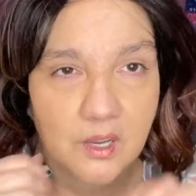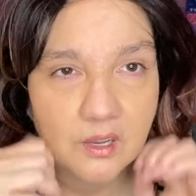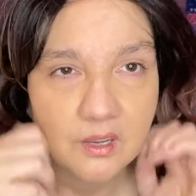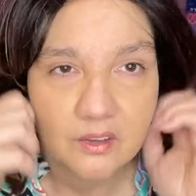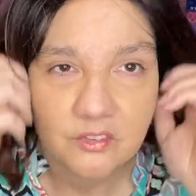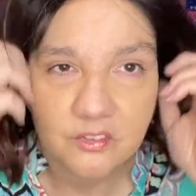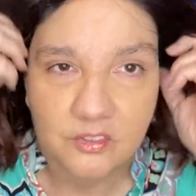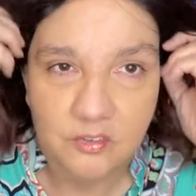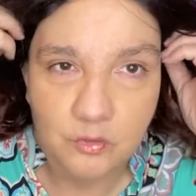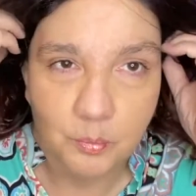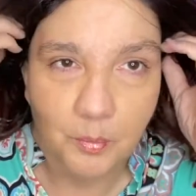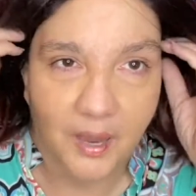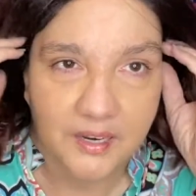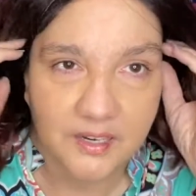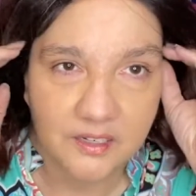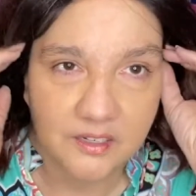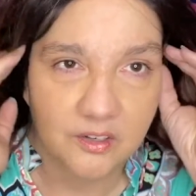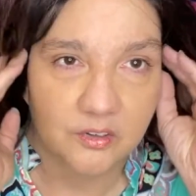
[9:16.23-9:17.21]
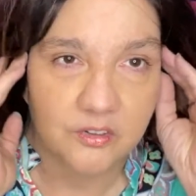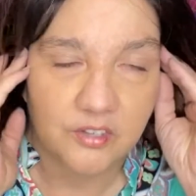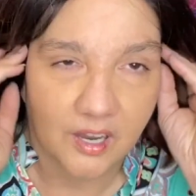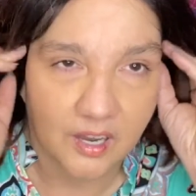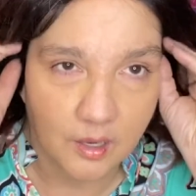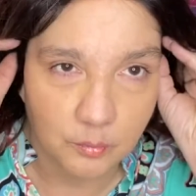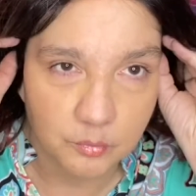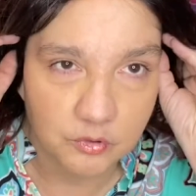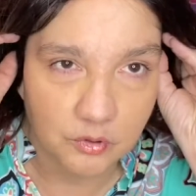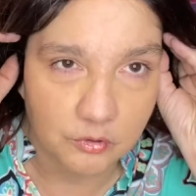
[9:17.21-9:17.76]
Since my ear
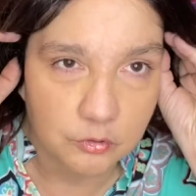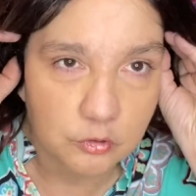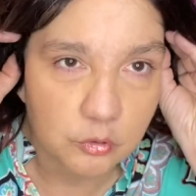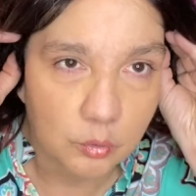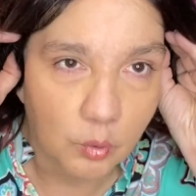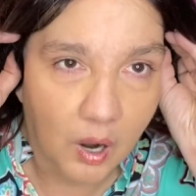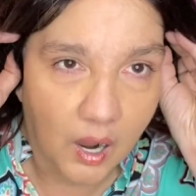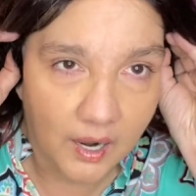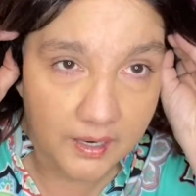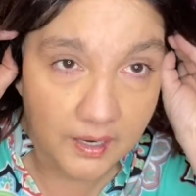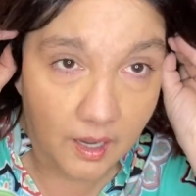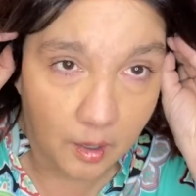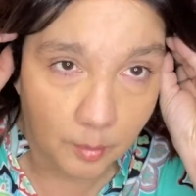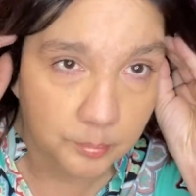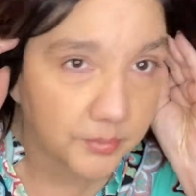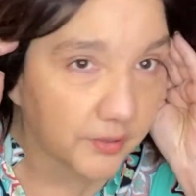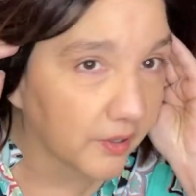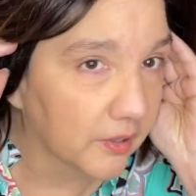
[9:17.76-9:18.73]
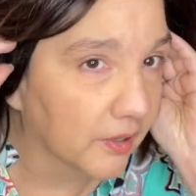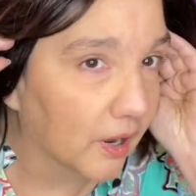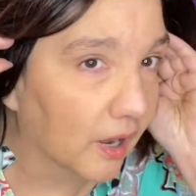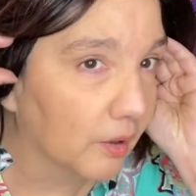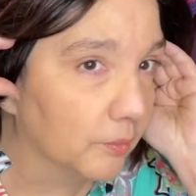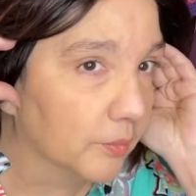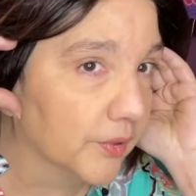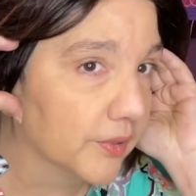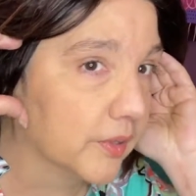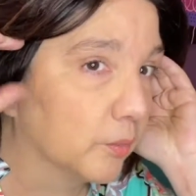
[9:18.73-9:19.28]
tabs are too high up, they're not
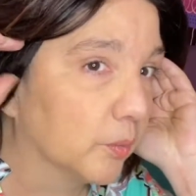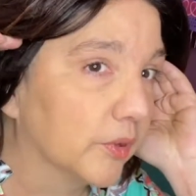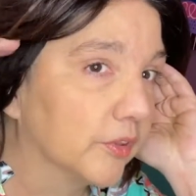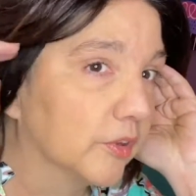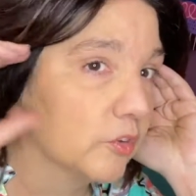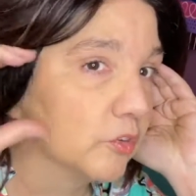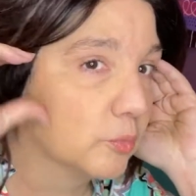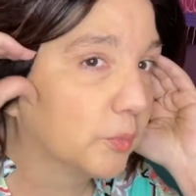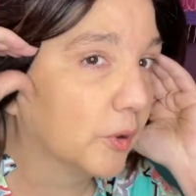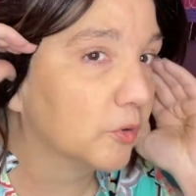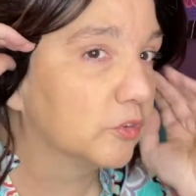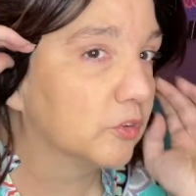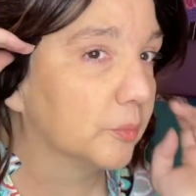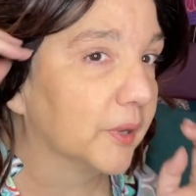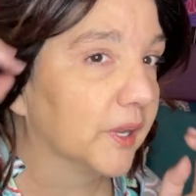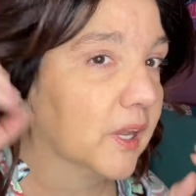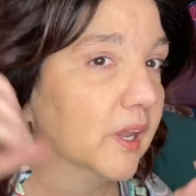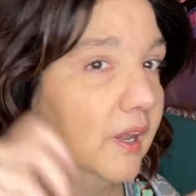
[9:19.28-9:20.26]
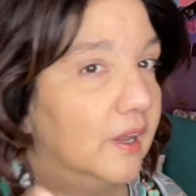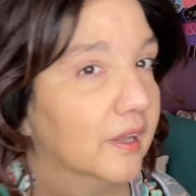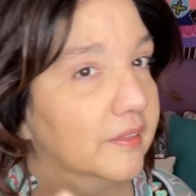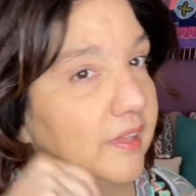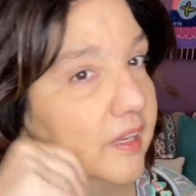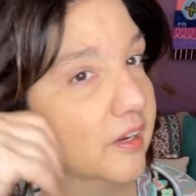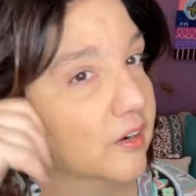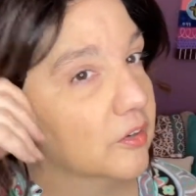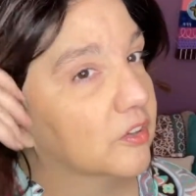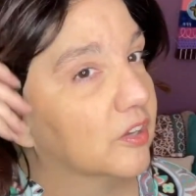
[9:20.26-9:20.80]
really where they're supposed to be. The
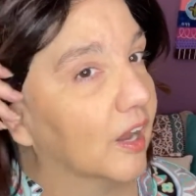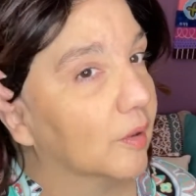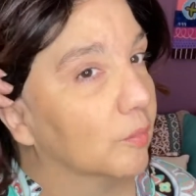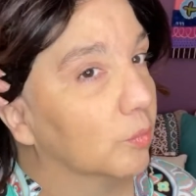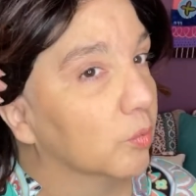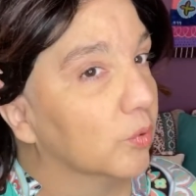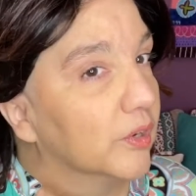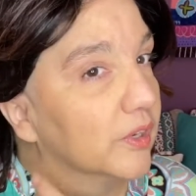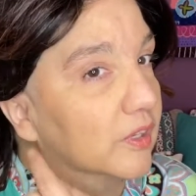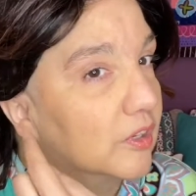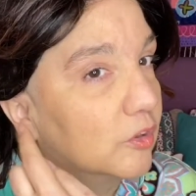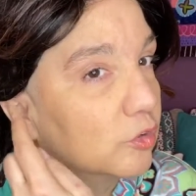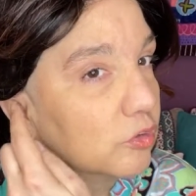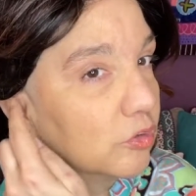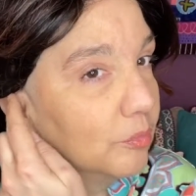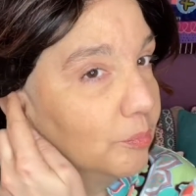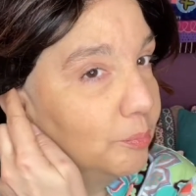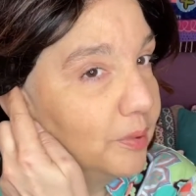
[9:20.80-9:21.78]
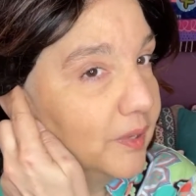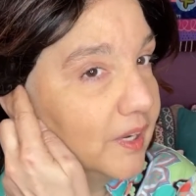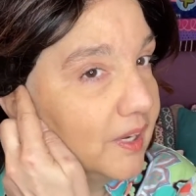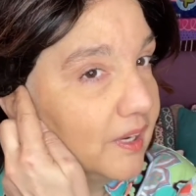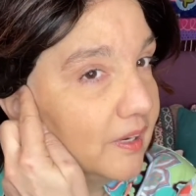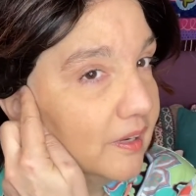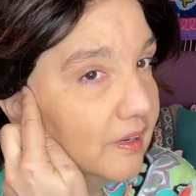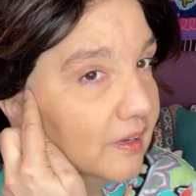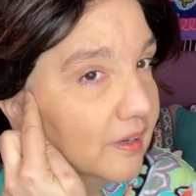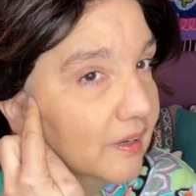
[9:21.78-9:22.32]
ear tab really should
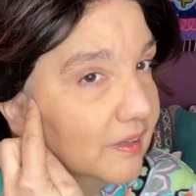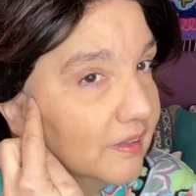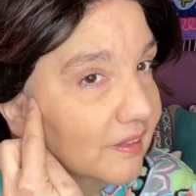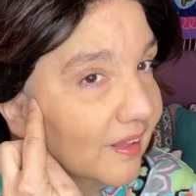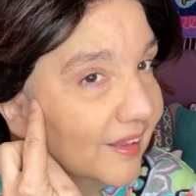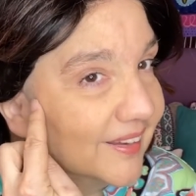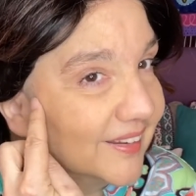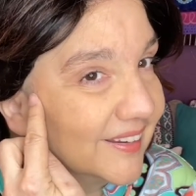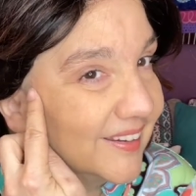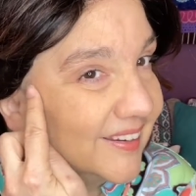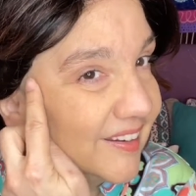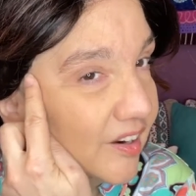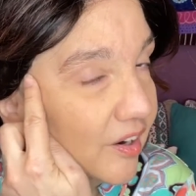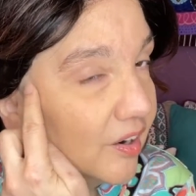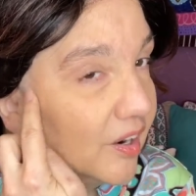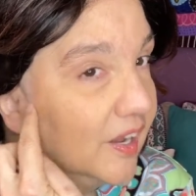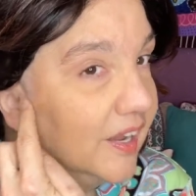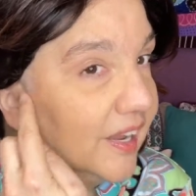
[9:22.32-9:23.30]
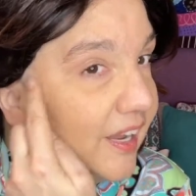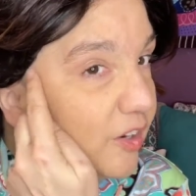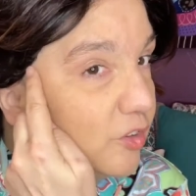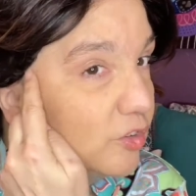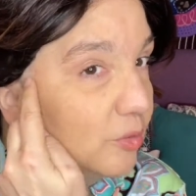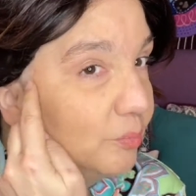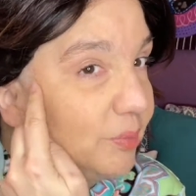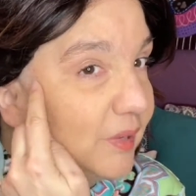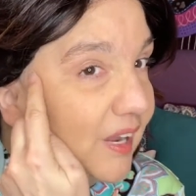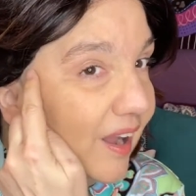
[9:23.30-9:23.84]
be like here. It should
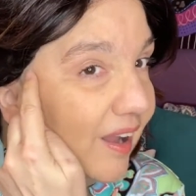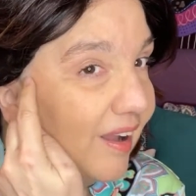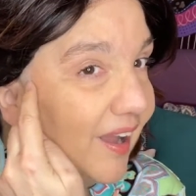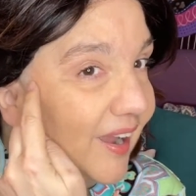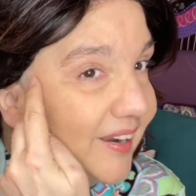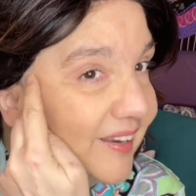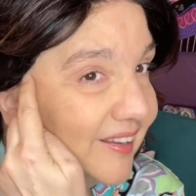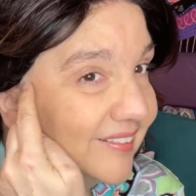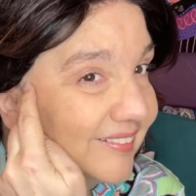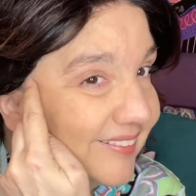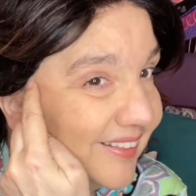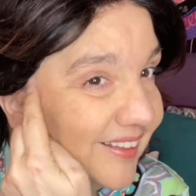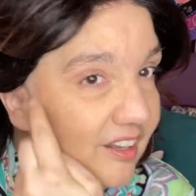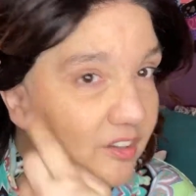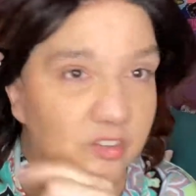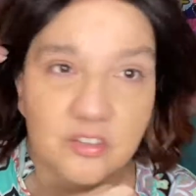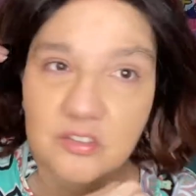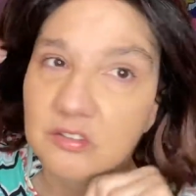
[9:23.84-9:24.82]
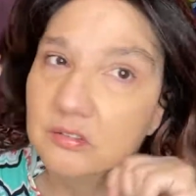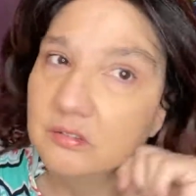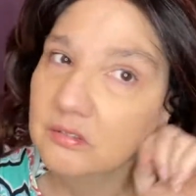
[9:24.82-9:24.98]
be hiding this,